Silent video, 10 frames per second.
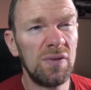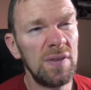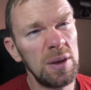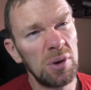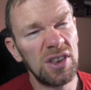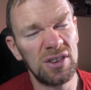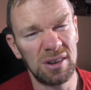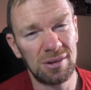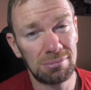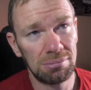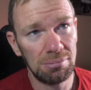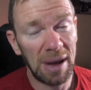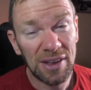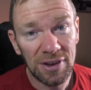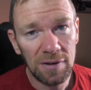15 watts isn't
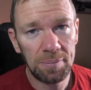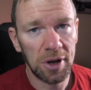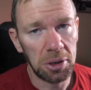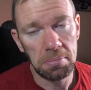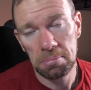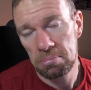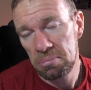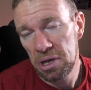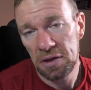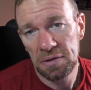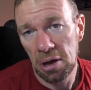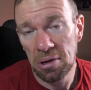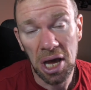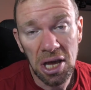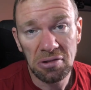massive, but it's
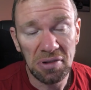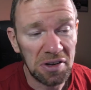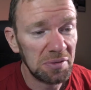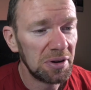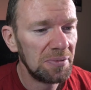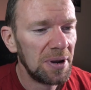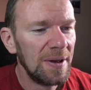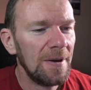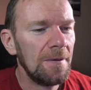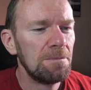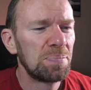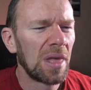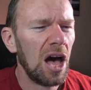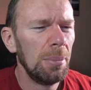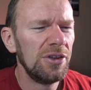okay, it's reasonable.
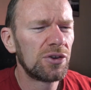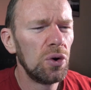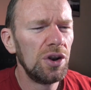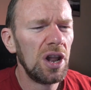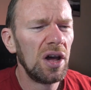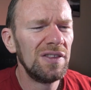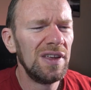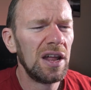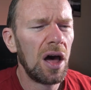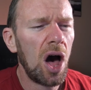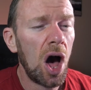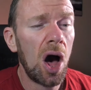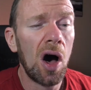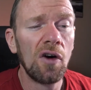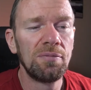It scored
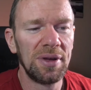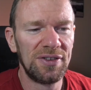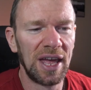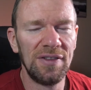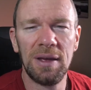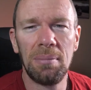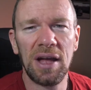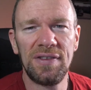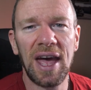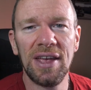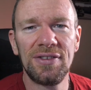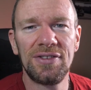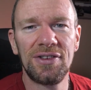90.5% in my test.